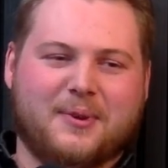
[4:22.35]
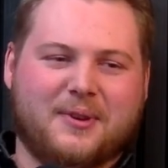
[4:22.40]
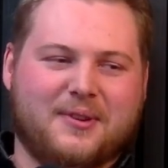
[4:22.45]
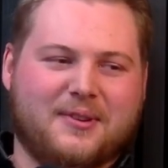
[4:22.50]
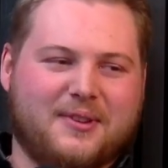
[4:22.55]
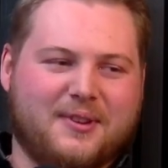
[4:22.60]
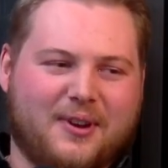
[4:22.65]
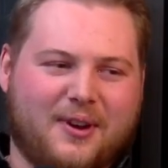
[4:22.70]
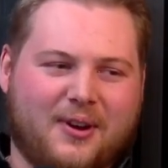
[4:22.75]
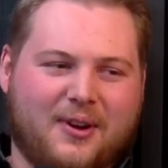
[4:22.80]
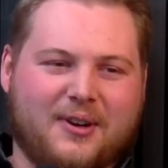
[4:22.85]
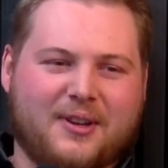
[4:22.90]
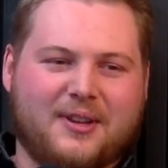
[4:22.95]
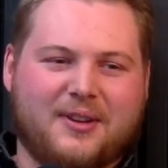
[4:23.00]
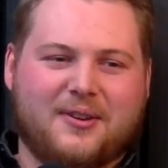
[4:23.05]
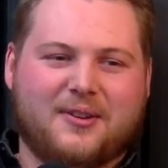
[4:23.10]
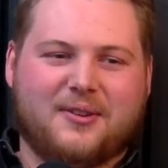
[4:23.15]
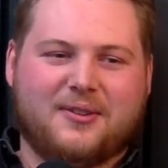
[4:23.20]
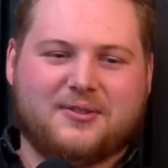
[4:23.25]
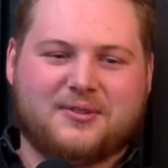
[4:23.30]
but
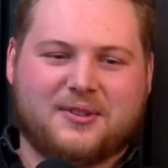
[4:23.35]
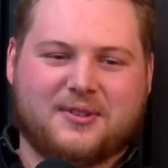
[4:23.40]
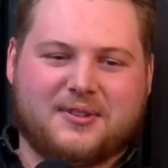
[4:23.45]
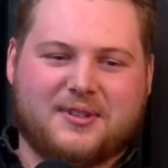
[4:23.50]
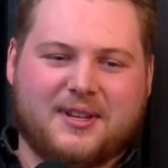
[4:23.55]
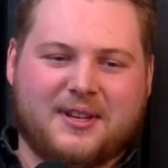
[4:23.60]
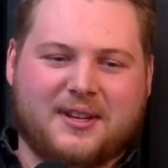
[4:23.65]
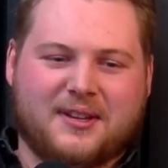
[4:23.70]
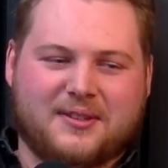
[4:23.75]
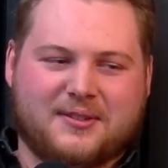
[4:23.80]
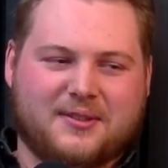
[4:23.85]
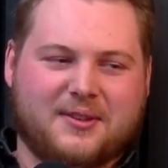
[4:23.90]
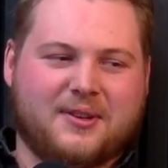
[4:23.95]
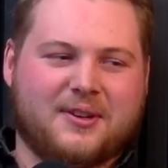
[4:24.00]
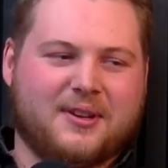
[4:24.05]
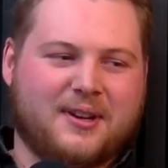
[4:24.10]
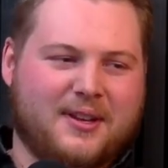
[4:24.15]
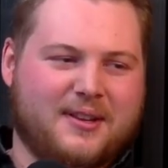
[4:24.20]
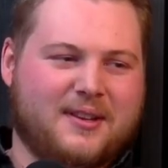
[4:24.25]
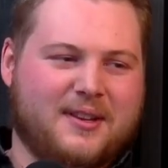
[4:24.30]
audio, just getting
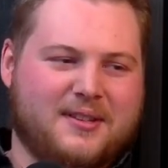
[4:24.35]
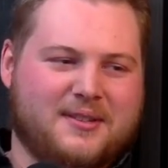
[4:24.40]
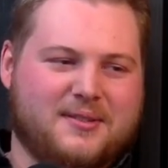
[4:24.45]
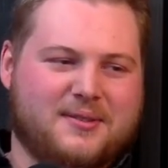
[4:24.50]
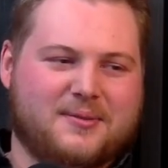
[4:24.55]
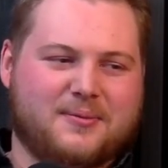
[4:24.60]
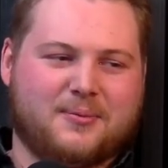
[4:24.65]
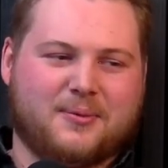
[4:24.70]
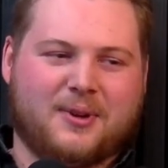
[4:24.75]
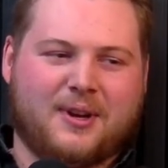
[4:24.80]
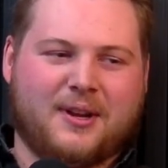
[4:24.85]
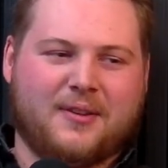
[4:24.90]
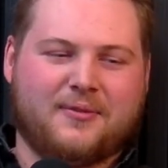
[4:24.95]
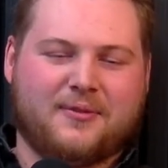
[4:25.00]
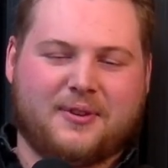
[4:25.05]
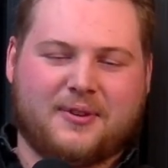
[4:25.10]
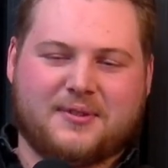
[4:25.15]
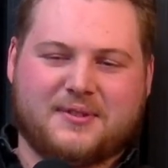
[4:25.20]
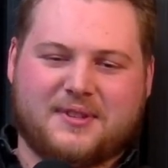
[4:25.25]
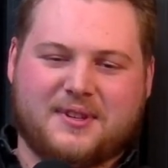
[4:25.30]
started that's what I
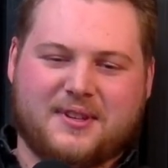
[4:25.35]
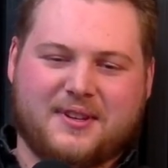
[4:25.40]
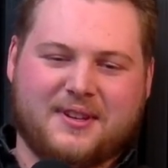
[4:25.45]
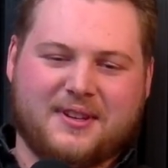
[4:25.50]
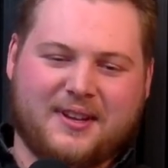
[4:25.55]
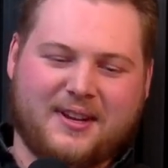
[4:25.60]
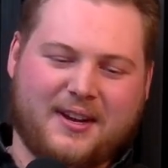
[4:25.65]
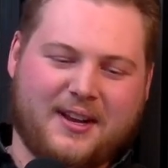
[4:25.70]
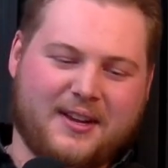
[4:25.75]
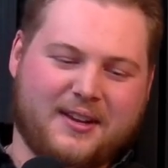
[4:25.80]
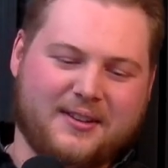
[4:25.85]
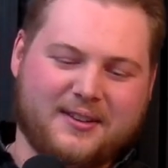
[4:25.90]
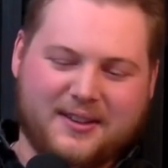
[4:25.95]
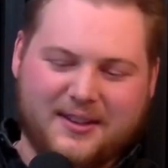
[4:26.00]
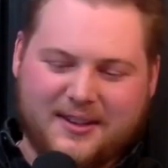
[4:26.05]
first did. And then I